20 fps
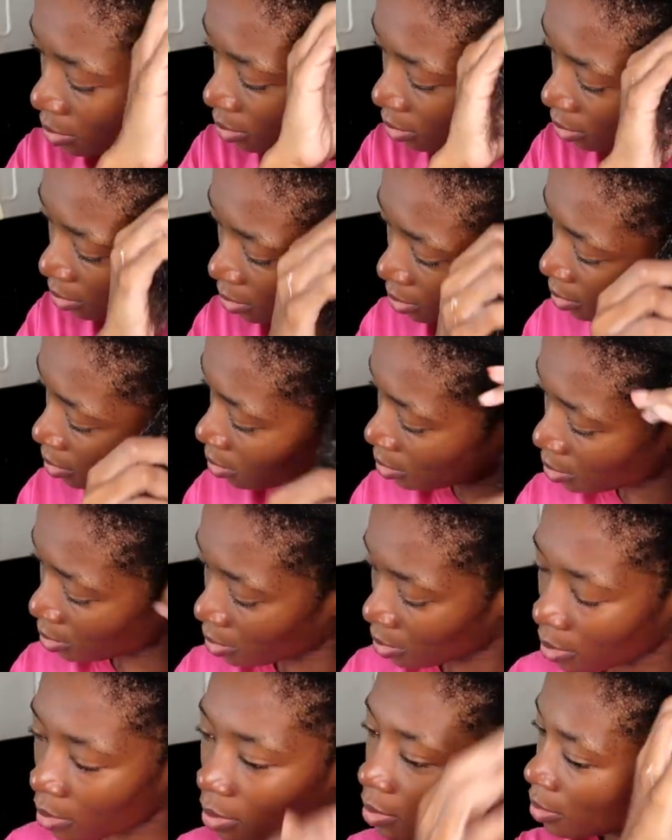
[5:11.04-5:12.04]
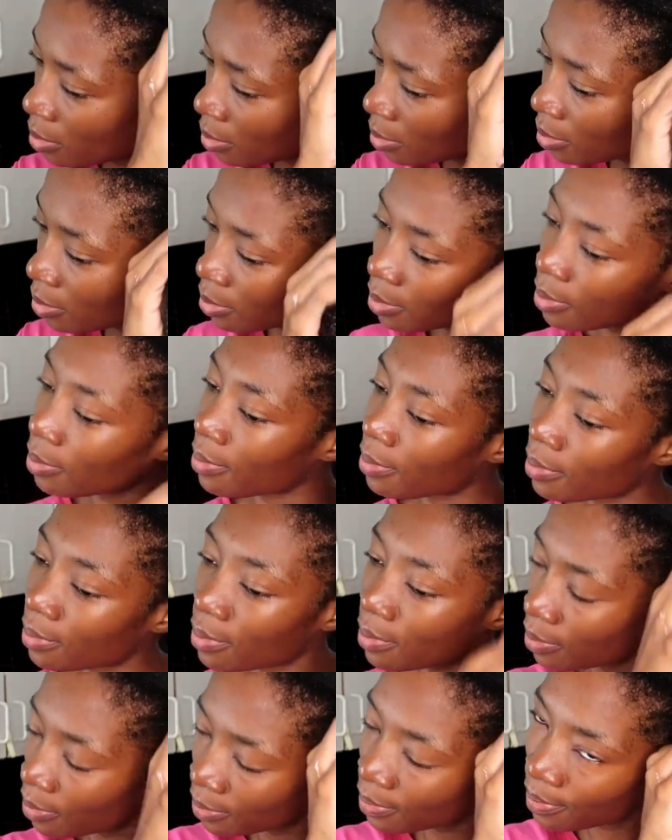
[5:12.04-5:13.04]
box has 13
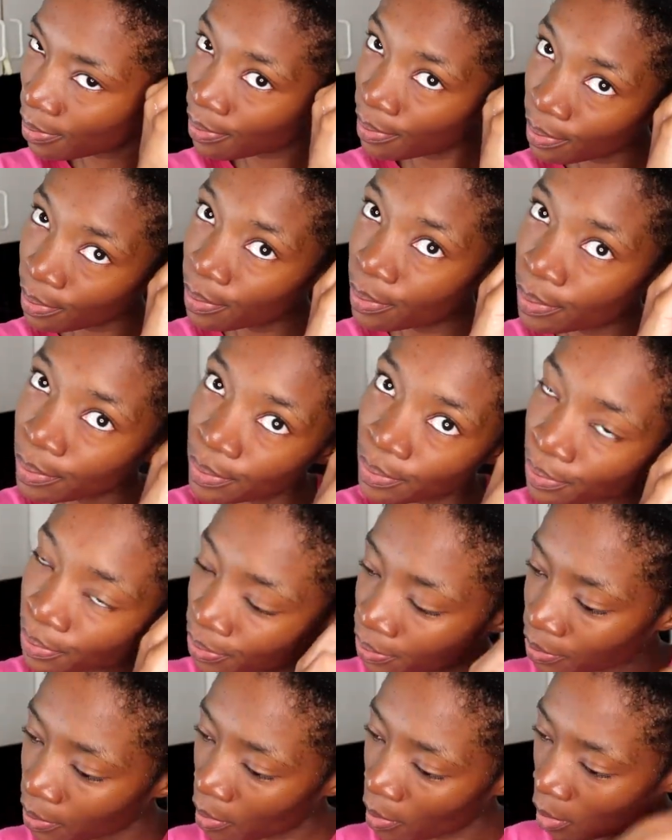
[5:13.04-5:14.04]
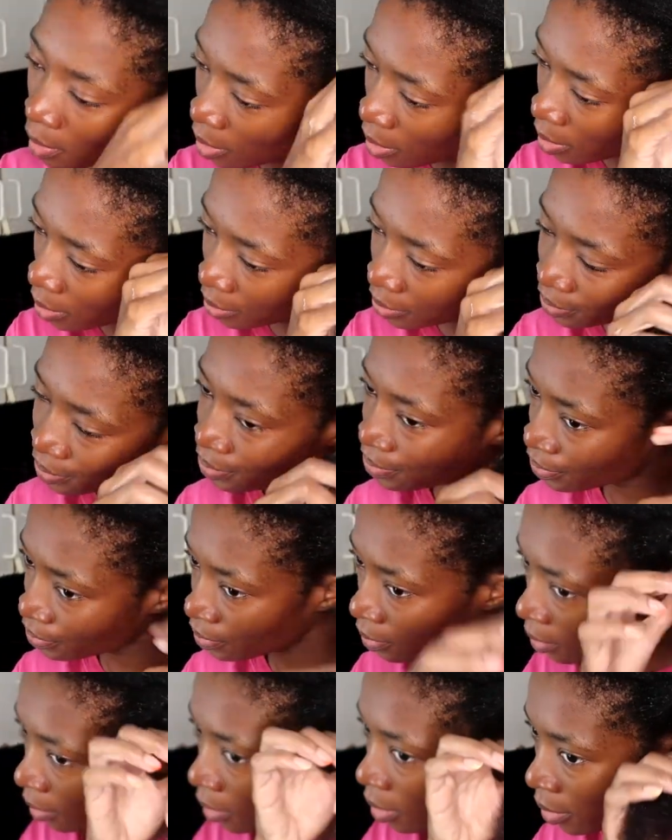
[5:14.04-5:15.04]
different oils. Hello,
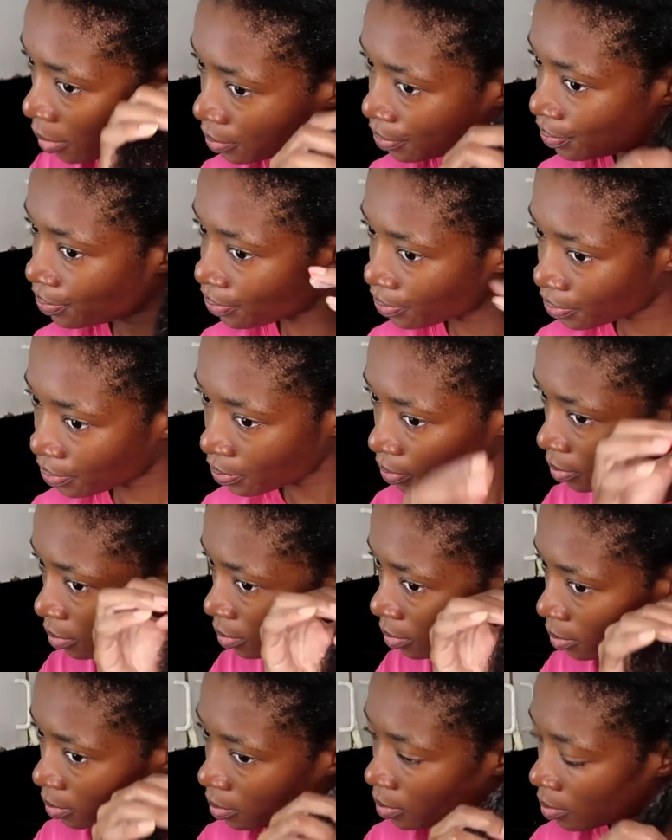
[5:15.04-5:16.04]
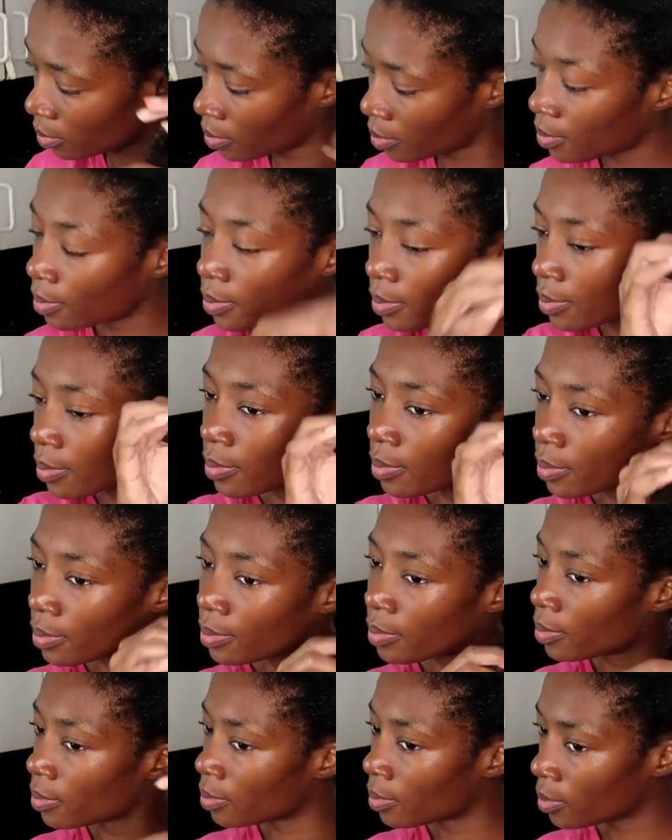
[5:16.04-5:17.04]
13 different oils, all of
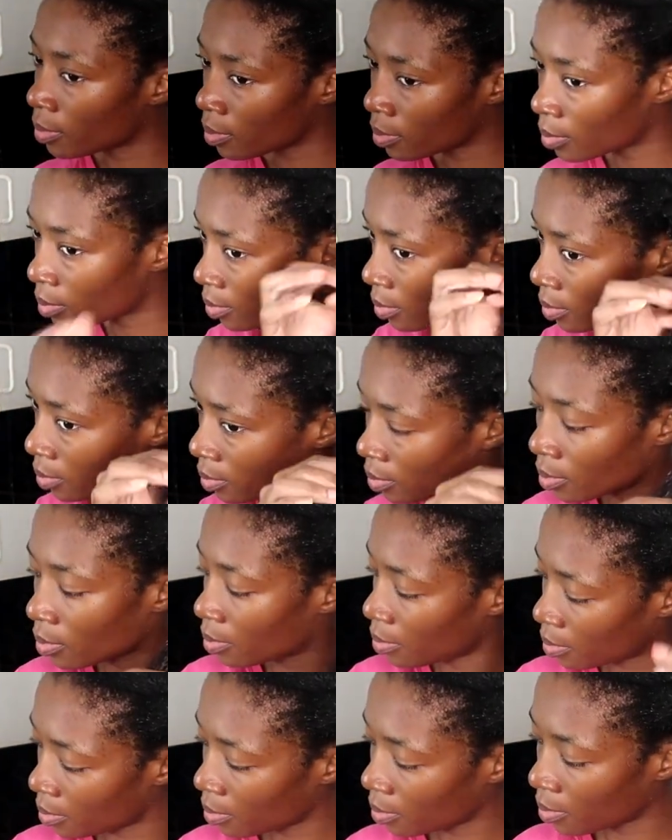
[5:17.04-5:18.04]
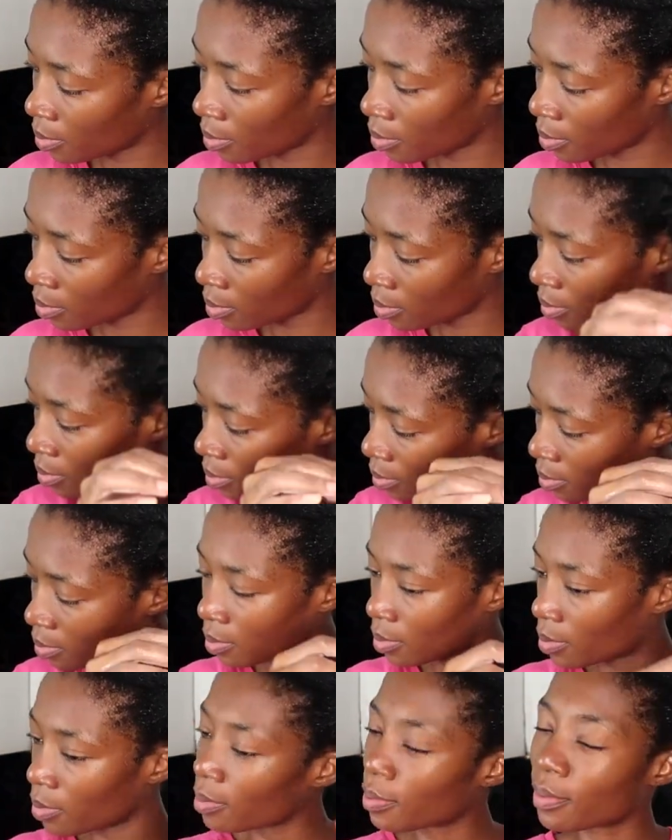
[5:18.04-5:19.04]
them made specifically
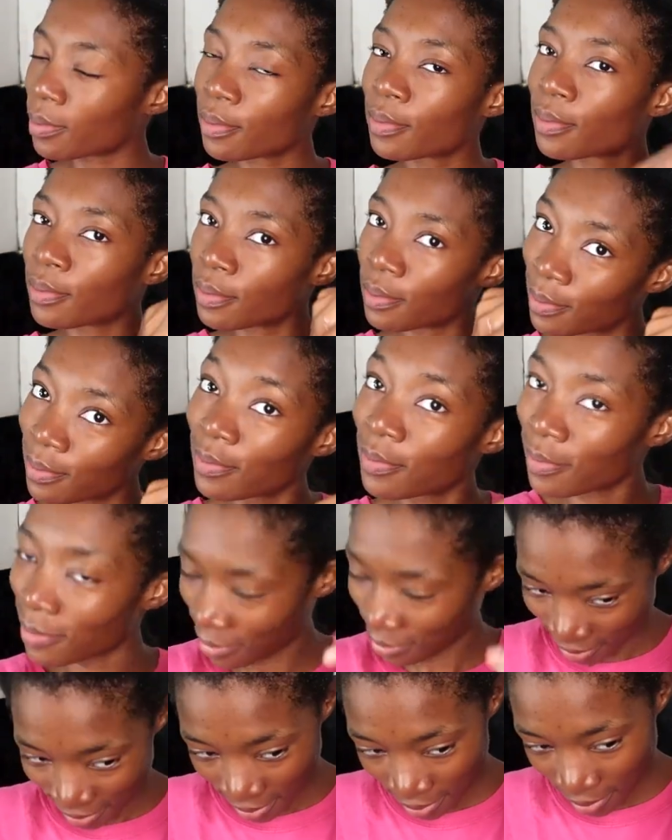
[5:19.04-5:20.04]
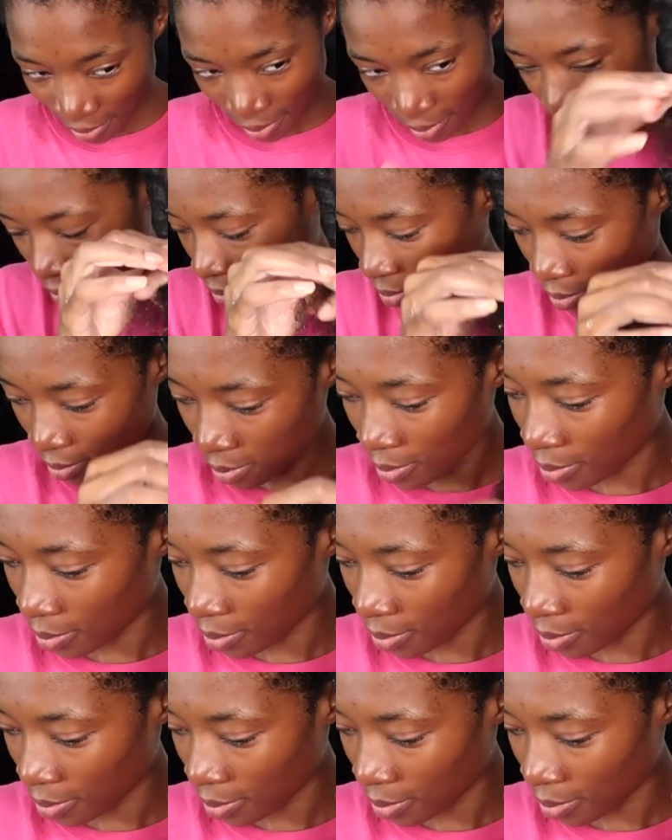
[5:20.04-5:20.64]
with stimulating hair growth at the